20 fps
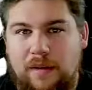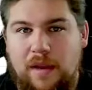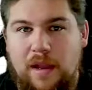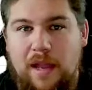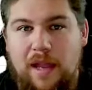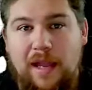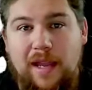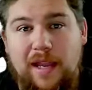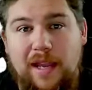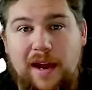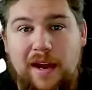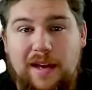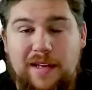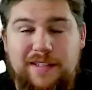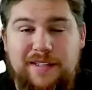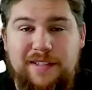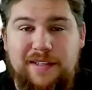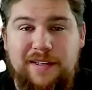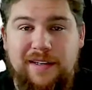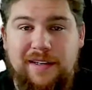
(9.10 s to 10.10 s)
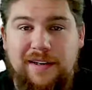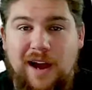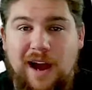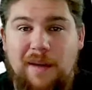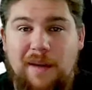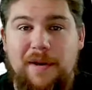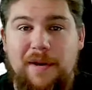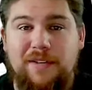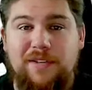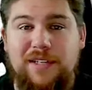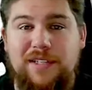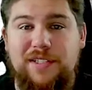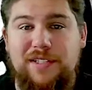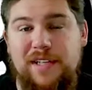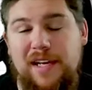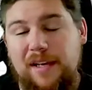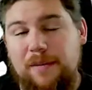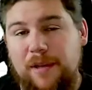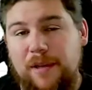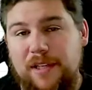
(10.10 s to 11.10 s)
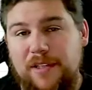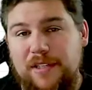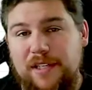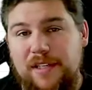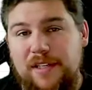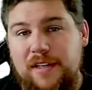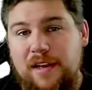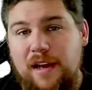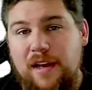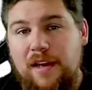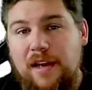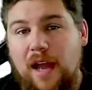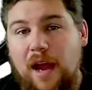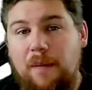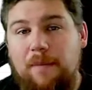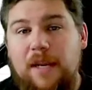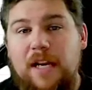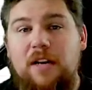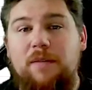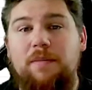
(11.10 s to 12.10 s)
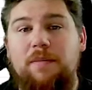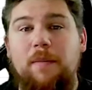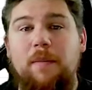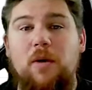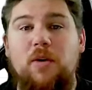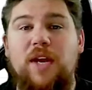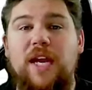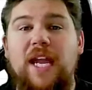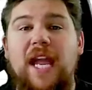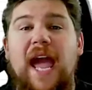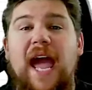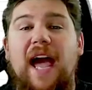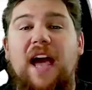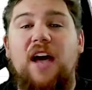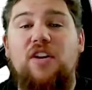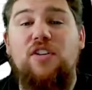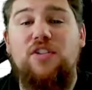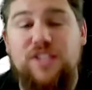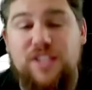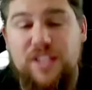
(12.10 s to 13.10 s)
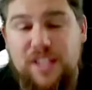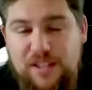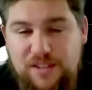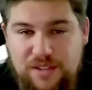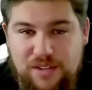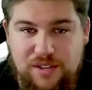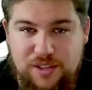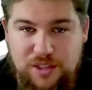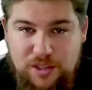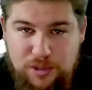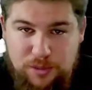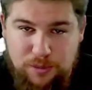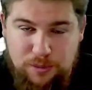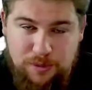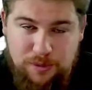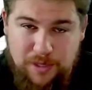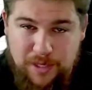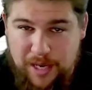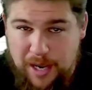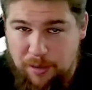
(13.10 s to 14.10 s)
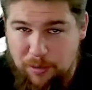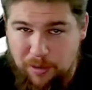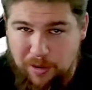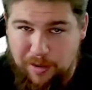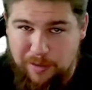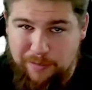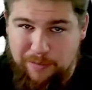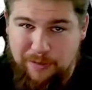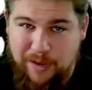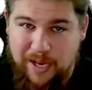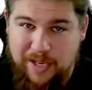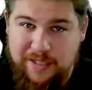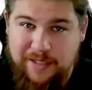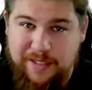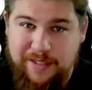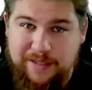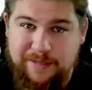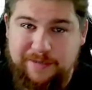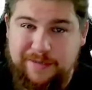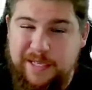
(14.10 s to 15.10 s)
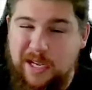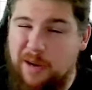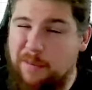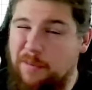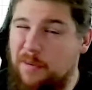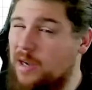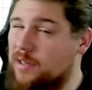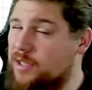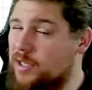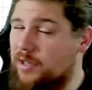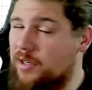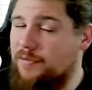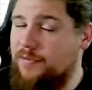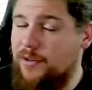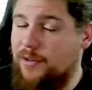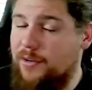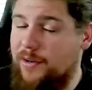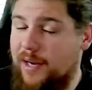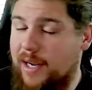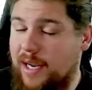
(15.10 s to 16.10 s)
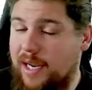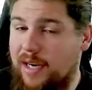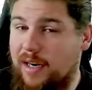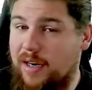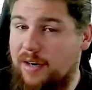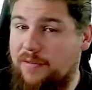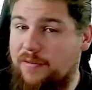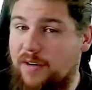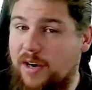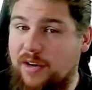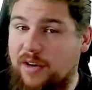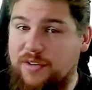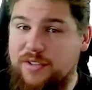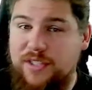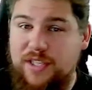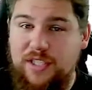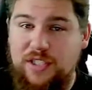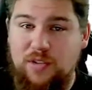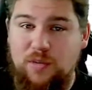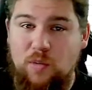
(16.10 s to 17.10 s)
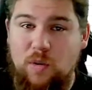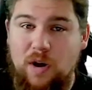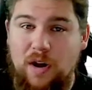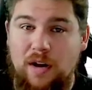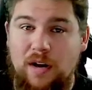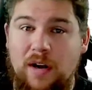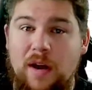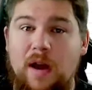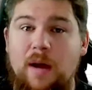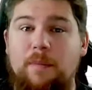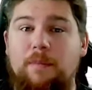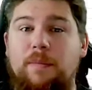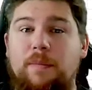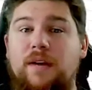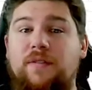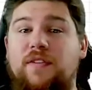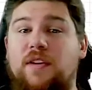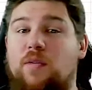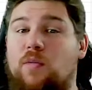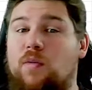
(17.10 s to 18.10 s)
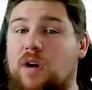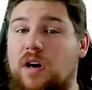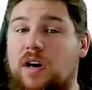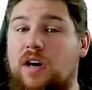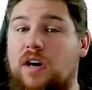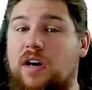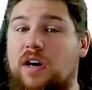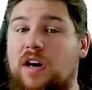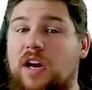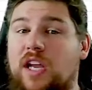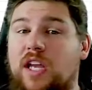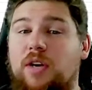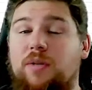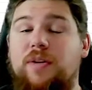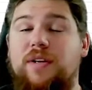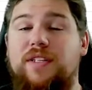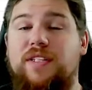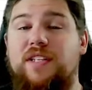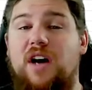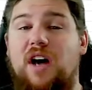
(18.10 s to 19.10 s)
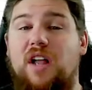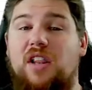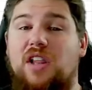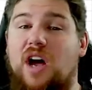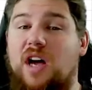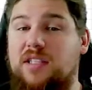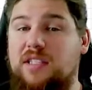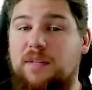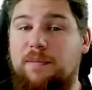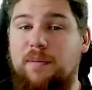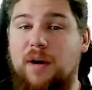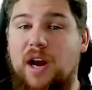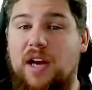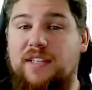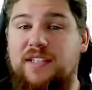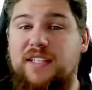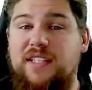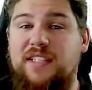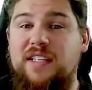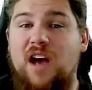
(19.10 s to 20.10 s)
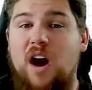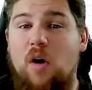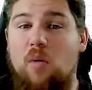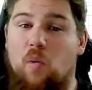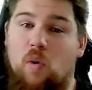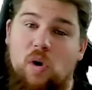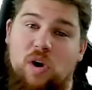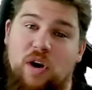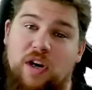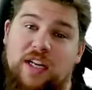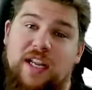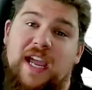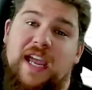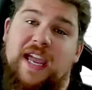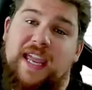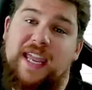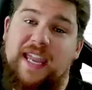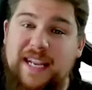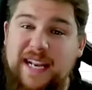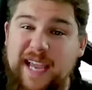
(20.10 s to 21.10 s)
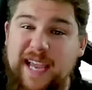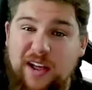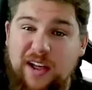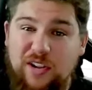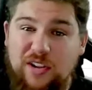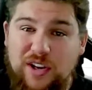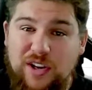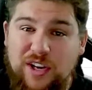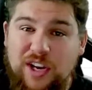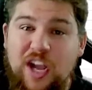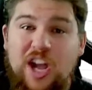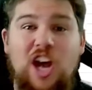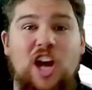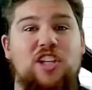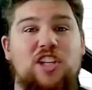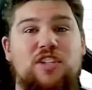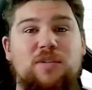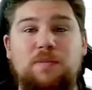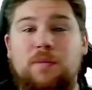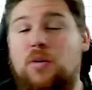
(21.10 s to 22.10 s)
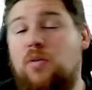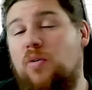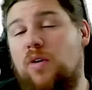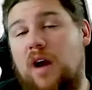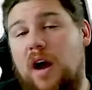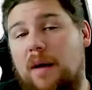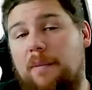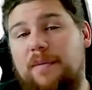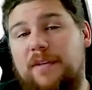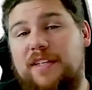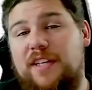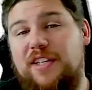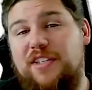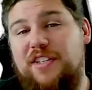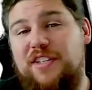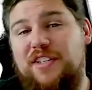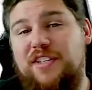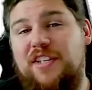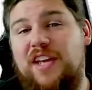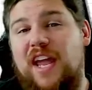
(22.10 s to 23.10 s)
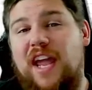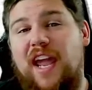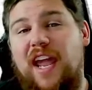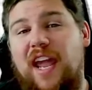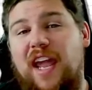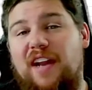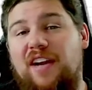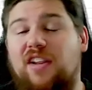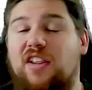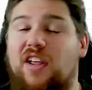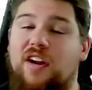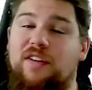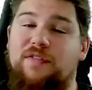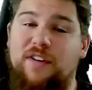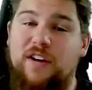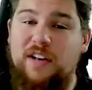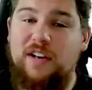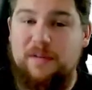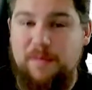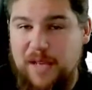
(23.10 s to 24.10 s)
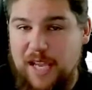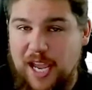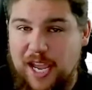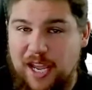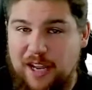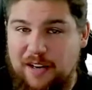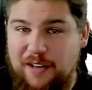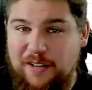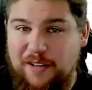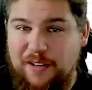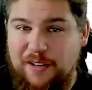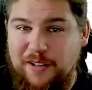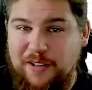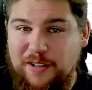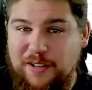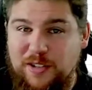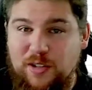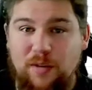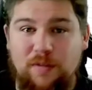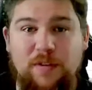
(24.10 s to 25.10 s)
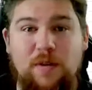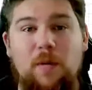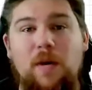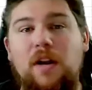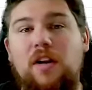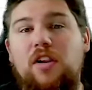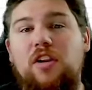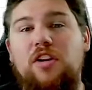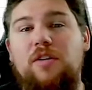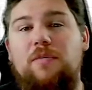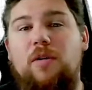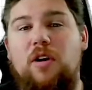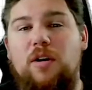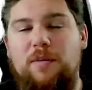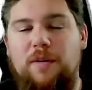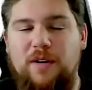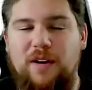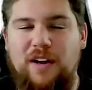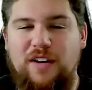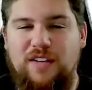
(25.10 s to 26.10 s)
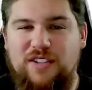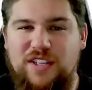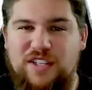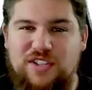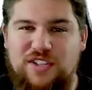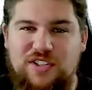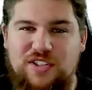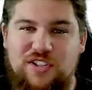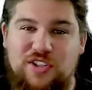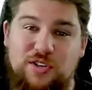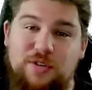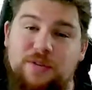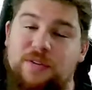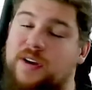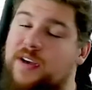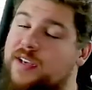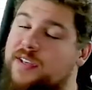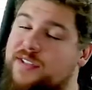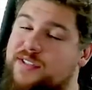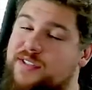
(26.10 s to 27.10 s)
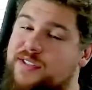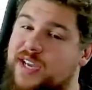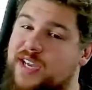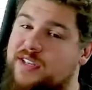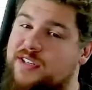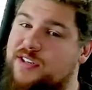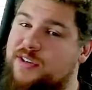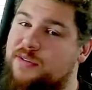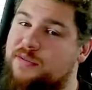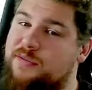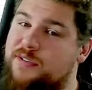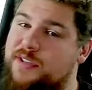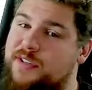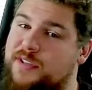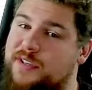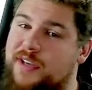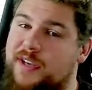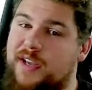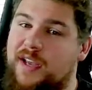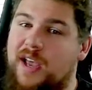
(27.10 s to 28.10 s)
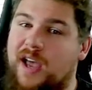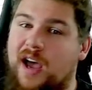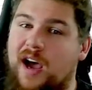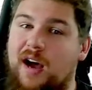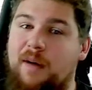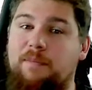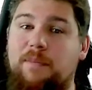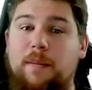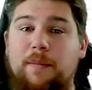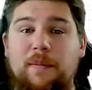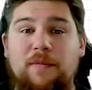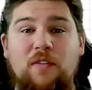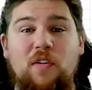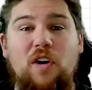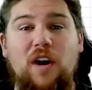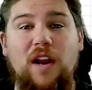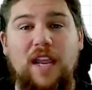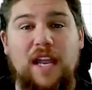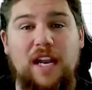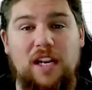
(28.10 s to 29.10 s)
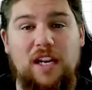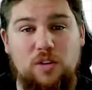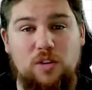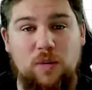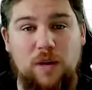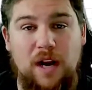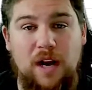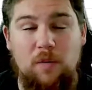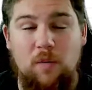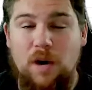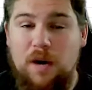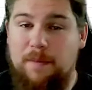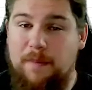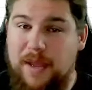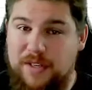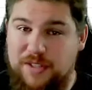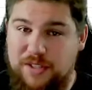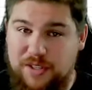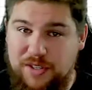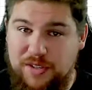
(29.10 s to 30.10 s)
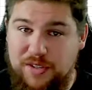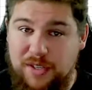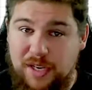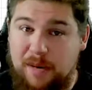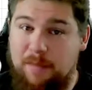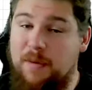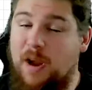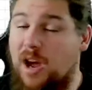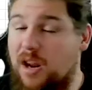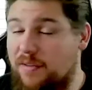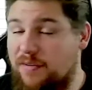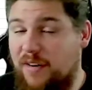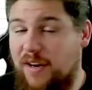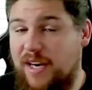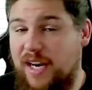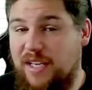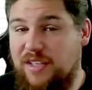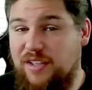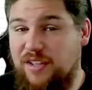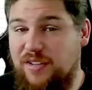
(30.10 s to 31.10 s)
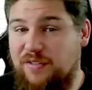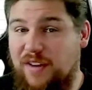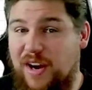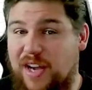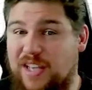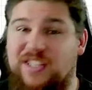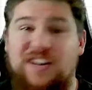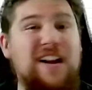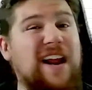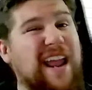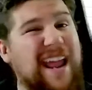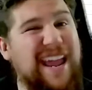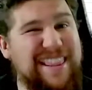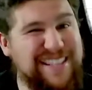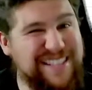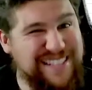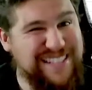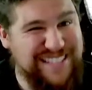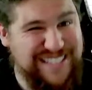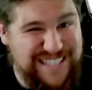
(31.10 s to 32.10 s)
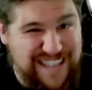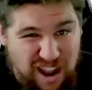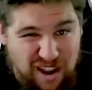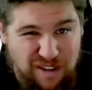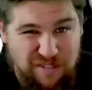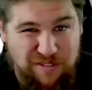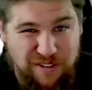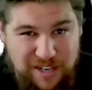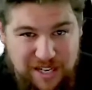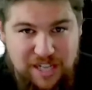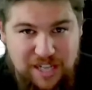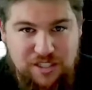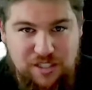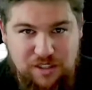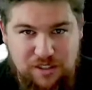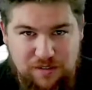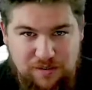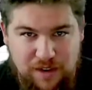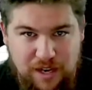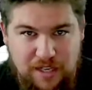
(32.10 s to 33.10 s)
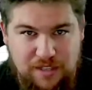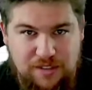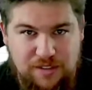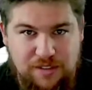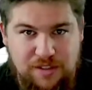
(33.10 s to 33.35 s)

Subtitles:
Hey guys, I'm LT Snake Plissken. I'm here promoting Elk Season 2, The Network Effect. Now, I'm not sure if you were here for Elk Season 1, but if you were, you would have saw lots of prizes awarded in Elk, some cool competitions, and a lot of fun to be had. So if you want to learn more about Elk Season 2, stay tuned. But before I get into it, I want to mention that I'm not a financial advisor, and this is not financial advice.